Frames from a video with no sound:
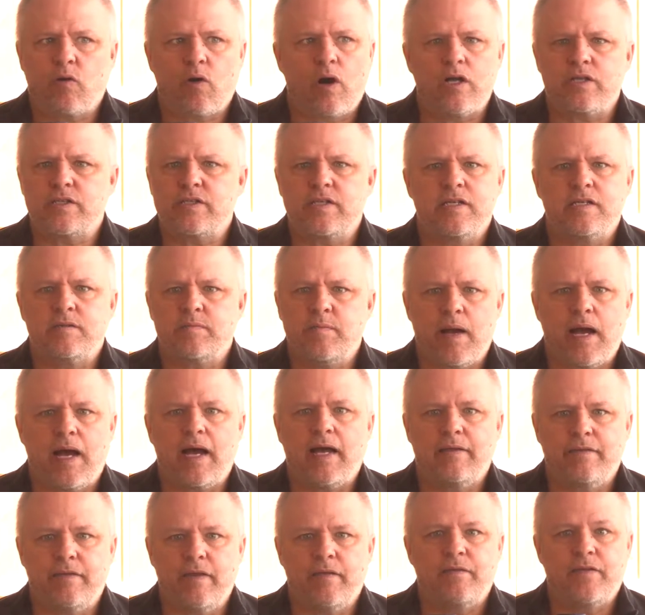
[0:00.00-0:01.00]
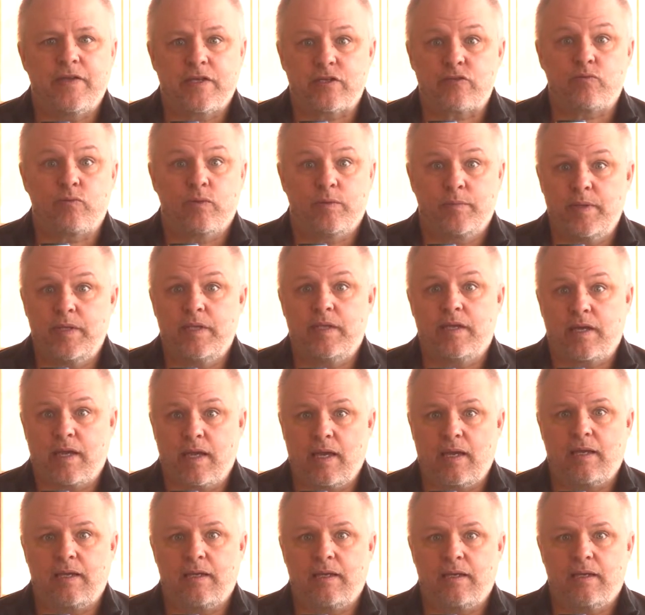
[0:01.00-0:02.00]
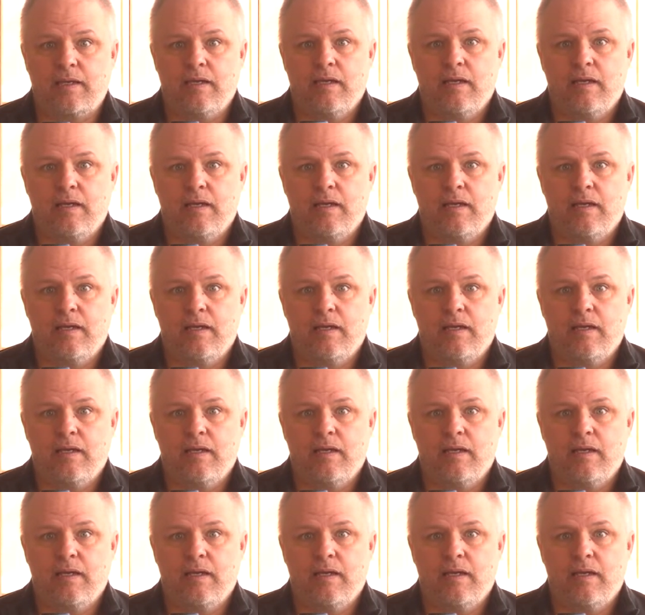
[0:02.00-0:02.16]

crossed his mind that this would be the king,